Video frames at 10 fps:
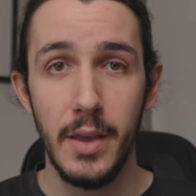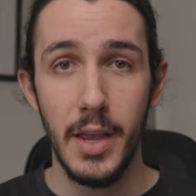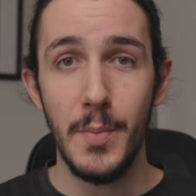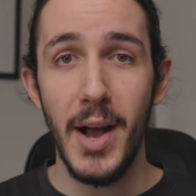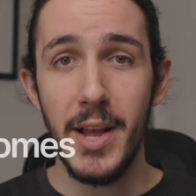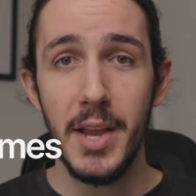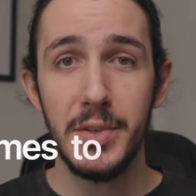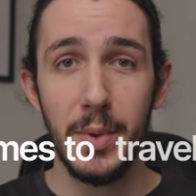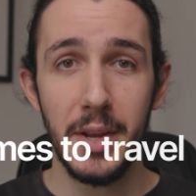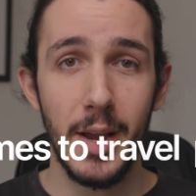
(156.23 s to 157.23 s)
In my
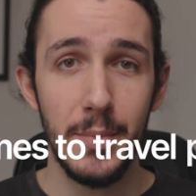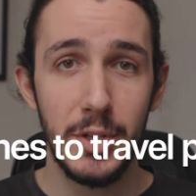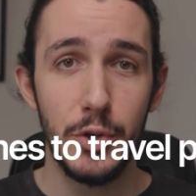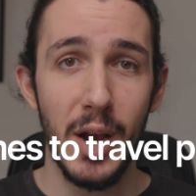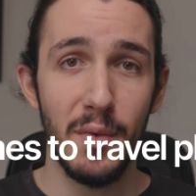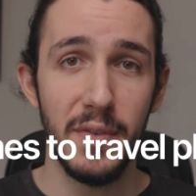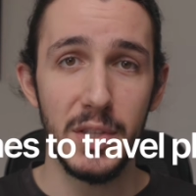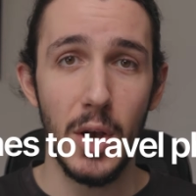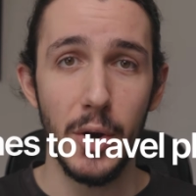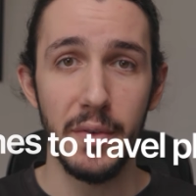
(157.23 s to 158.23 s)
eyes, when it comes to travel
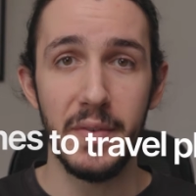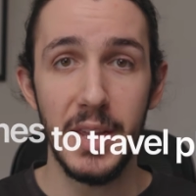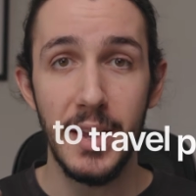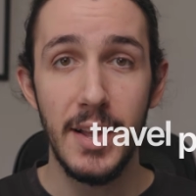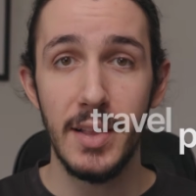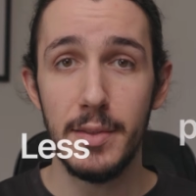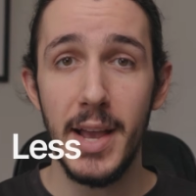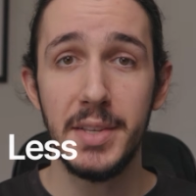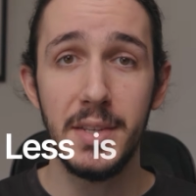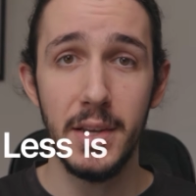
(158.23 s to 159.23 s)
photography,
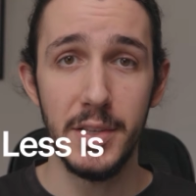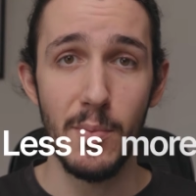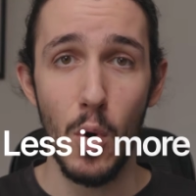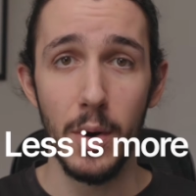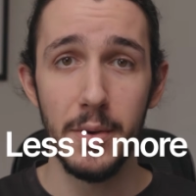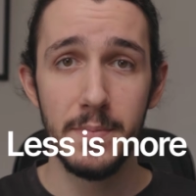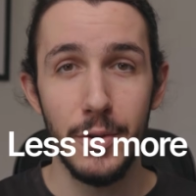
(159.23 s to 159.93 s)
less is more.